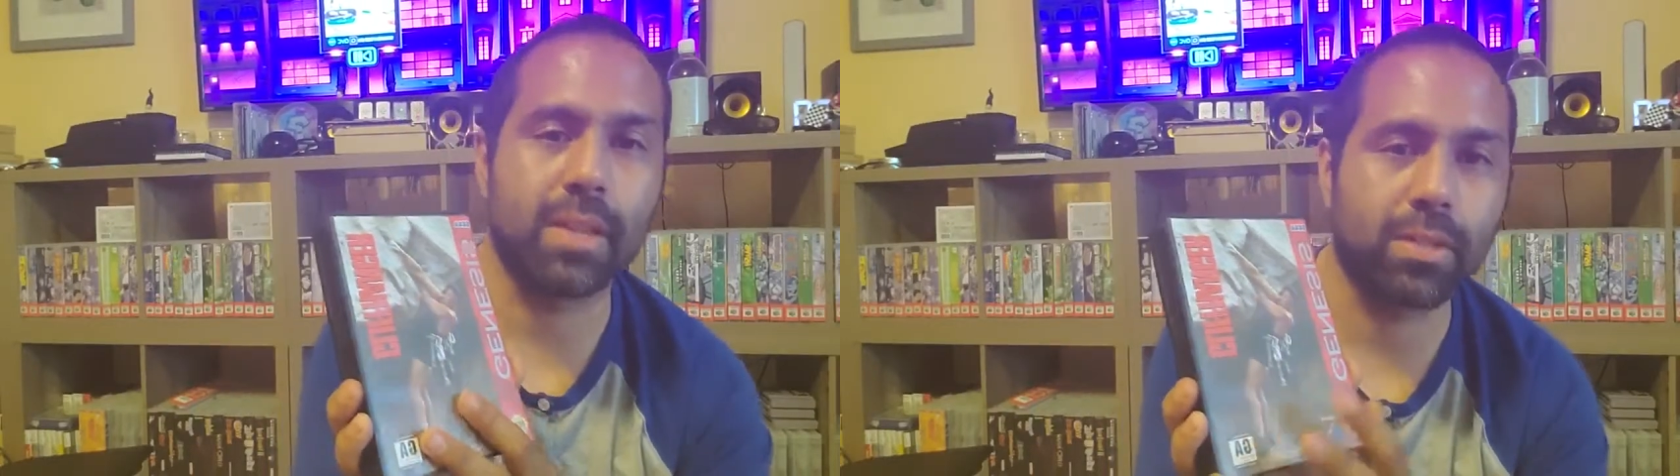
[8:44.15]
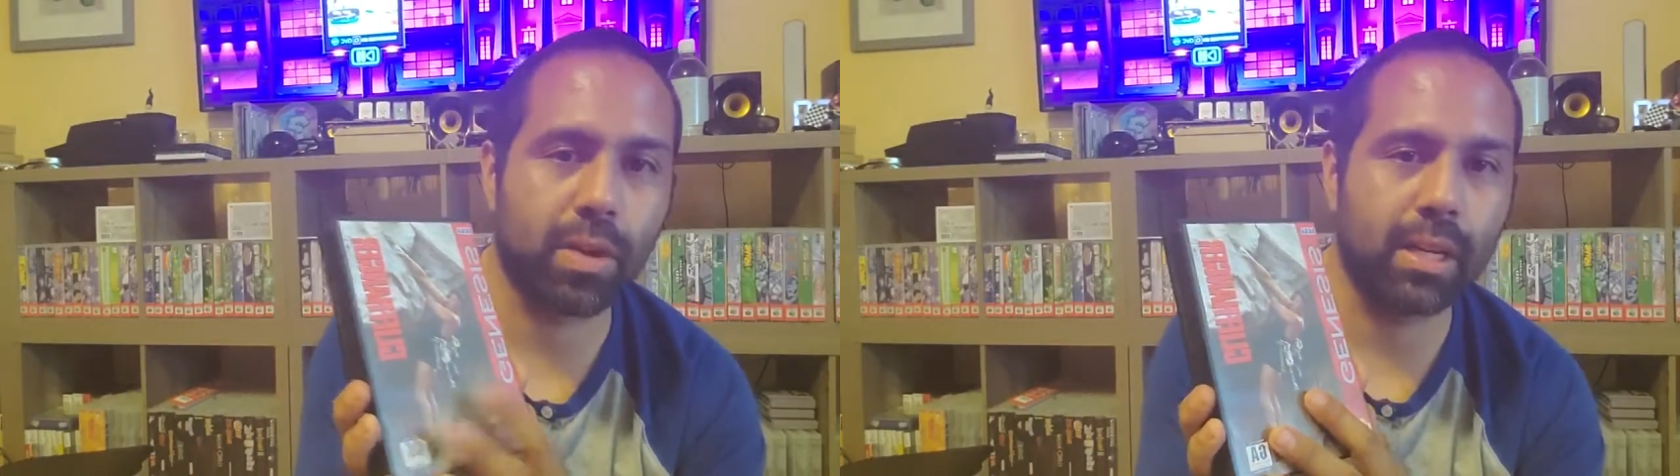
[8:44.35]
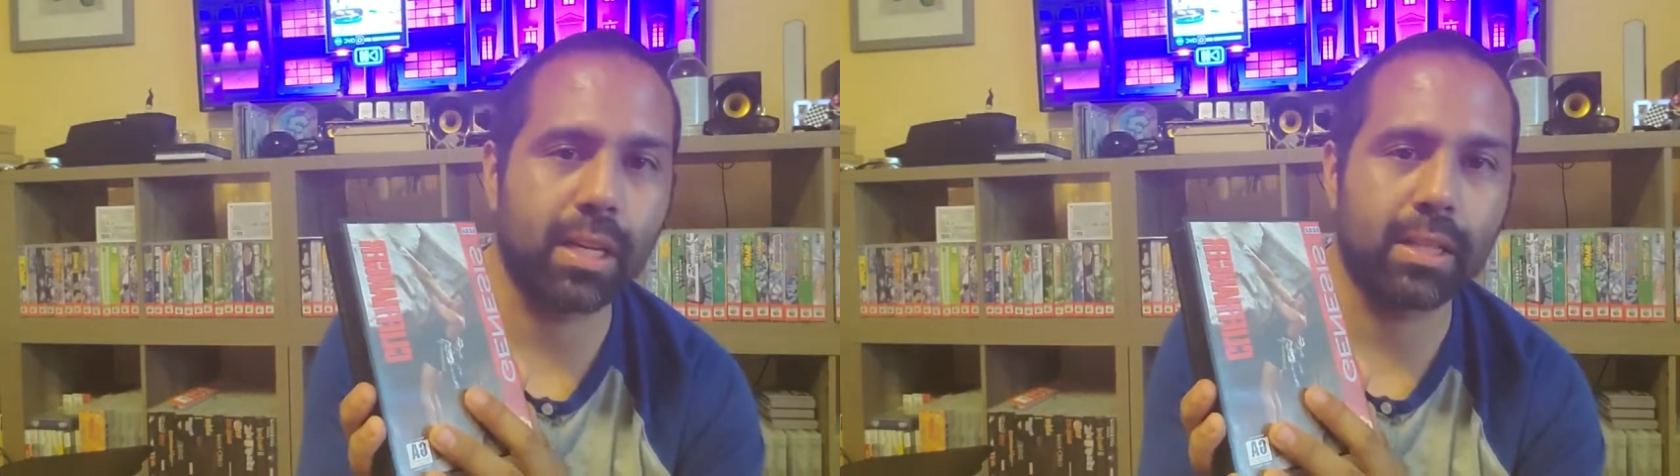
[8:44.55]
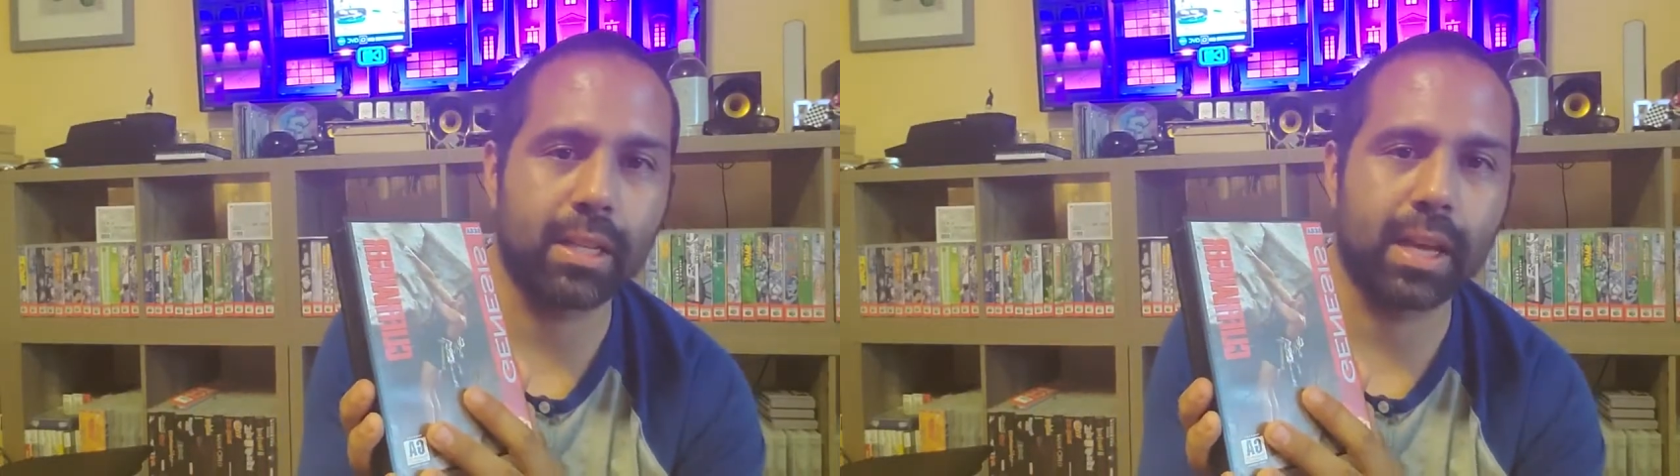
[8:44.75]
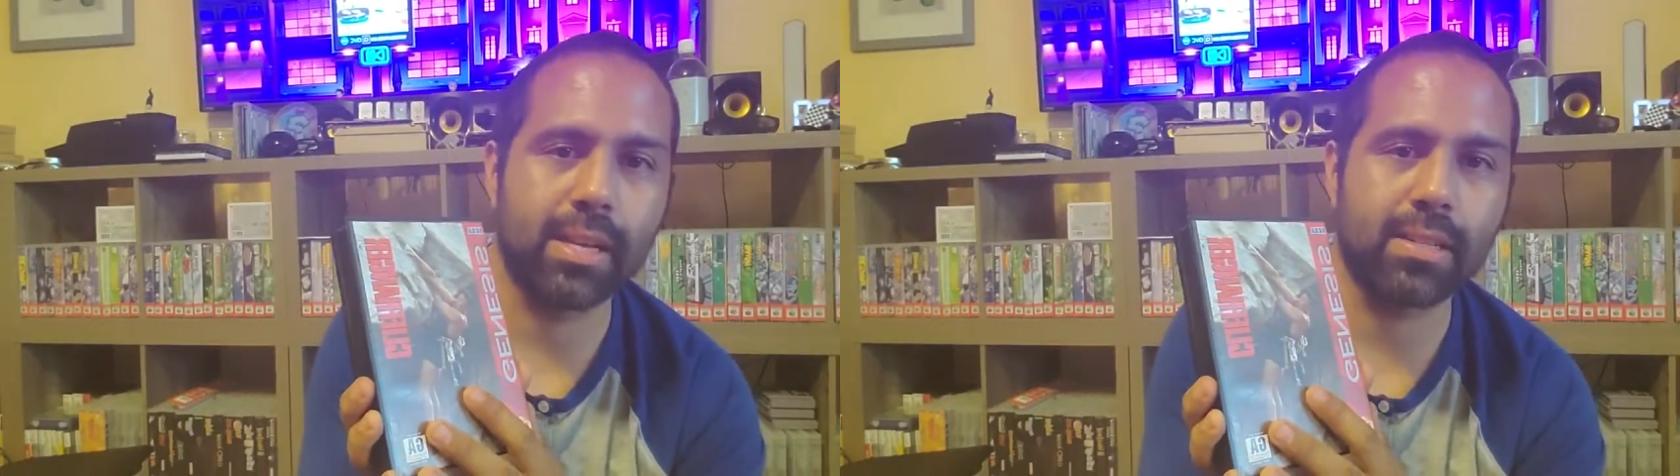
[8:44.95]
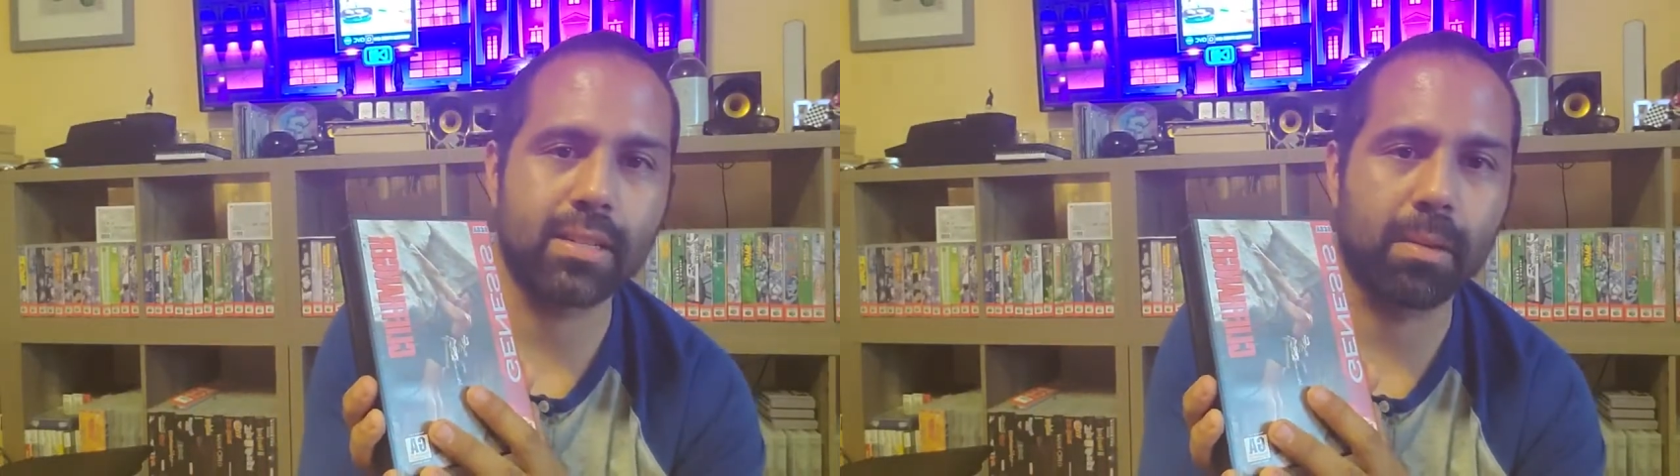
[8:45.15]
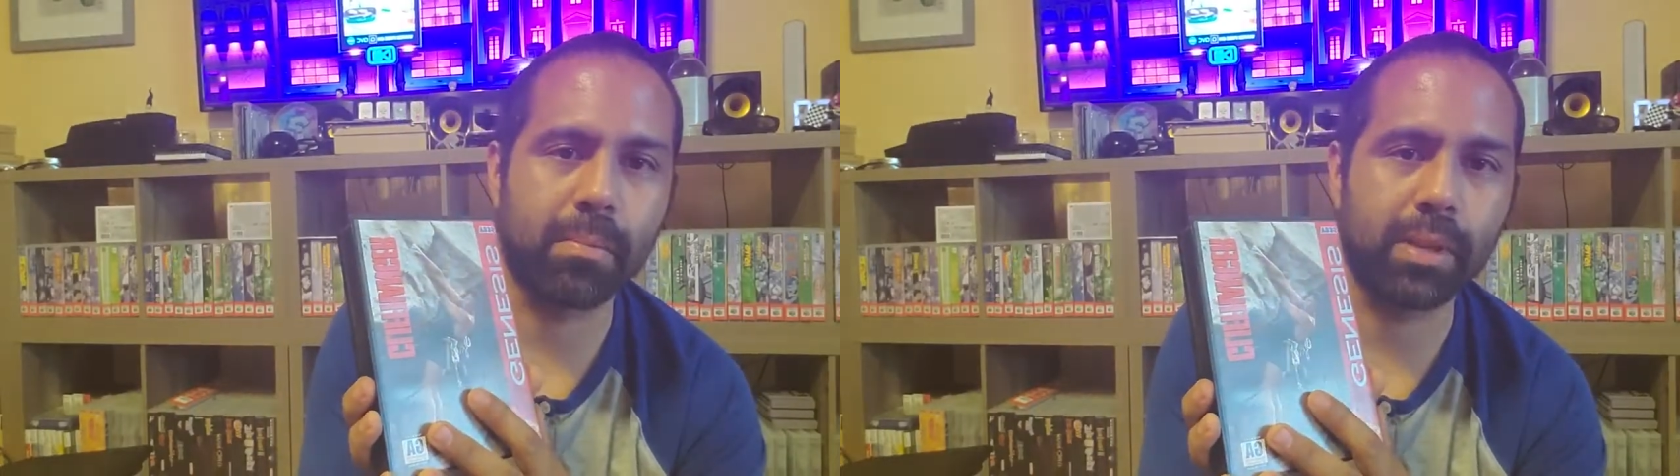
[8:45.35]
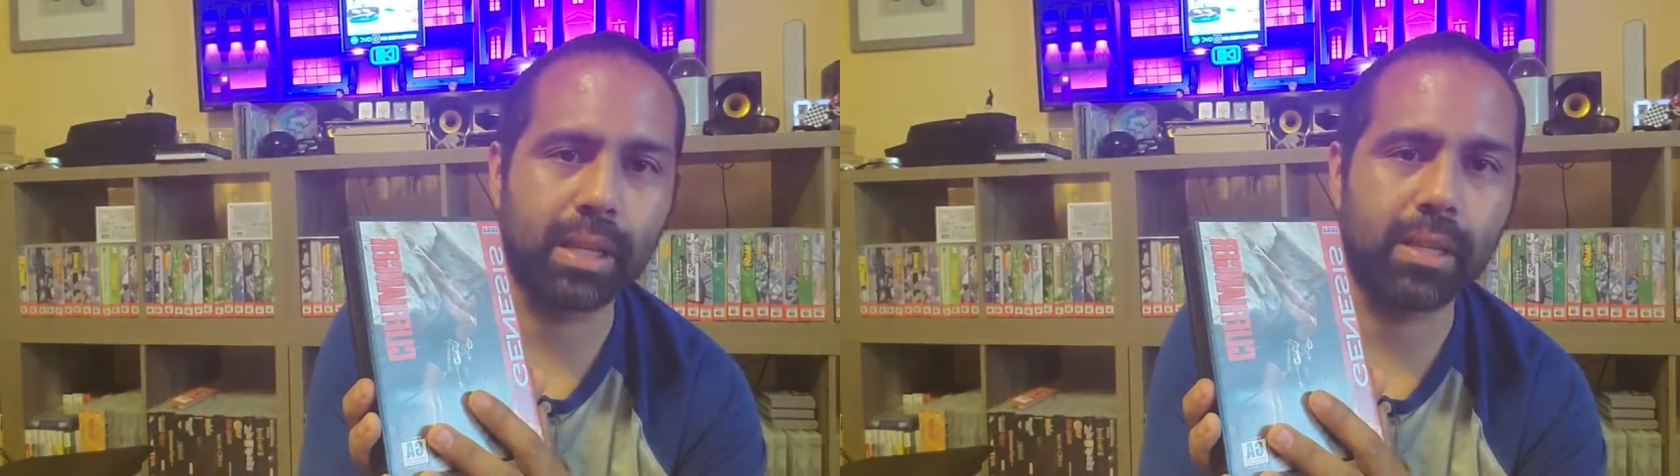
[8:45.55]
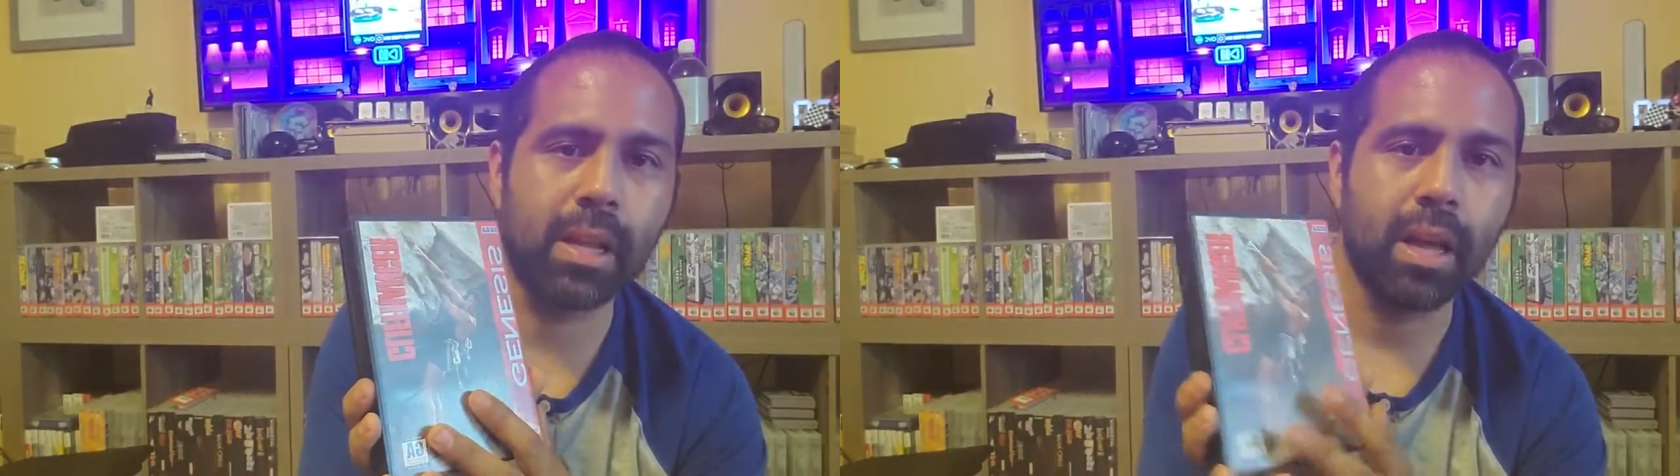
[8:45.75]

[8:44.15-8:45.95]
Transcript: I try to get the cases complete.